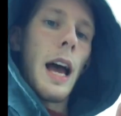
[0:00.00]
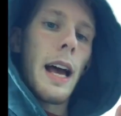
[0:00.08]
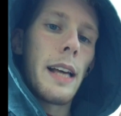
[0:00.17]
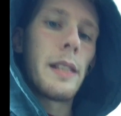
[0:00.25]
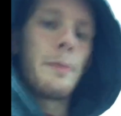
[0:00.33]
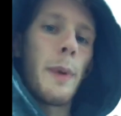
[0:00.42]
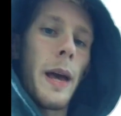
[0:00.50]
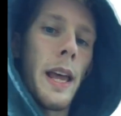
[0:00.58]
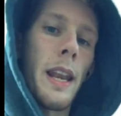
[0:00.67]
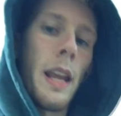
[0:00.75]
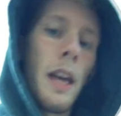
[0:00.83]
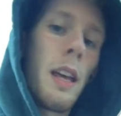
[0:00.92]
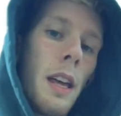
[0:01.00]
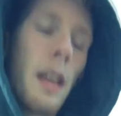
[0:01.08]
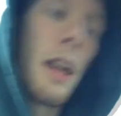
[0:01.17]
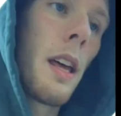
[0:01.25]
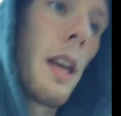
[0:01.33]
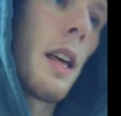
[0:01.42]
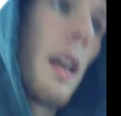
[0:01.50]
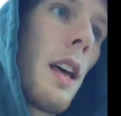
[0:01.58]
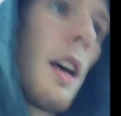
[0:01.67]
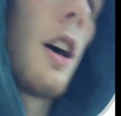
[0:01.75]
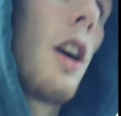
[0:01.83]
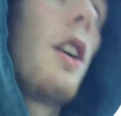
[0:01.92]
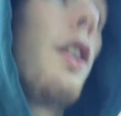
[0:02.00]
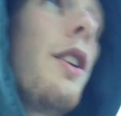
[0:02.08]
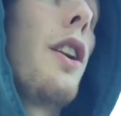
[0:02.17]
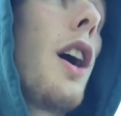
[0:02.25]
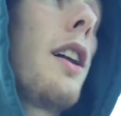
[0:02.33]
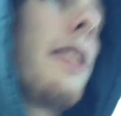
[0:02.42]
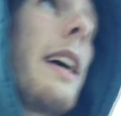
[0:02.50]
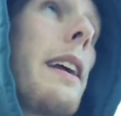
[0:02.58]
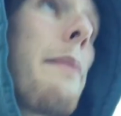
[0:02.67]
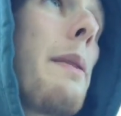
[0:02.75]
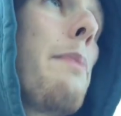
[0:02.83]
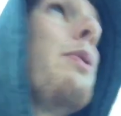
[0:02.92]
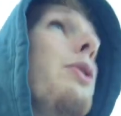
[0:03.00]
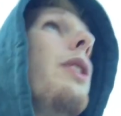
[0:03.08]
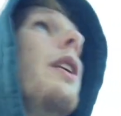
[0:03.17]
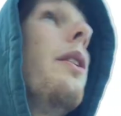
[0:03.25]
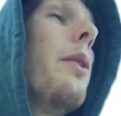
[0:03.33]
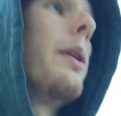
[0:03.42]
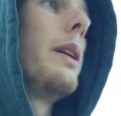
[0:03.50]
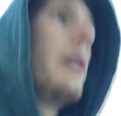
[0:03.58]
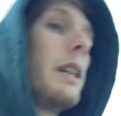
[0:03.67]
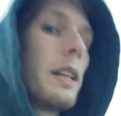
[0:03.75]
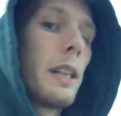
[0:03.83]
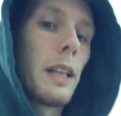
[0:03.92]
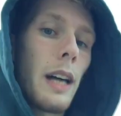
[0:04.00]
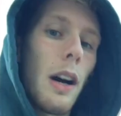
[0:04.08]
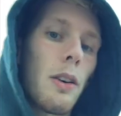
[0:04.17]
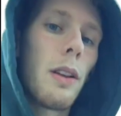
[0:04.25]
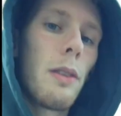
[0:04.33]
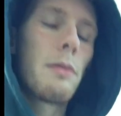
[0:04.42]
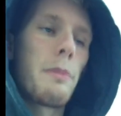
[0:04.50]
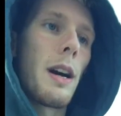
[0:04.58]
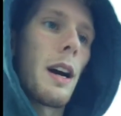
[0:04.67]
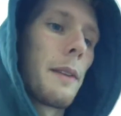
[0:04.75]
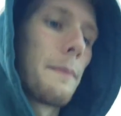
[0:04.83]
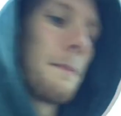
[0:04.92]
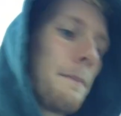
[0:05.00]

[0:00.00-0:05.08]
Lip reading: has been not letting people know how close we are.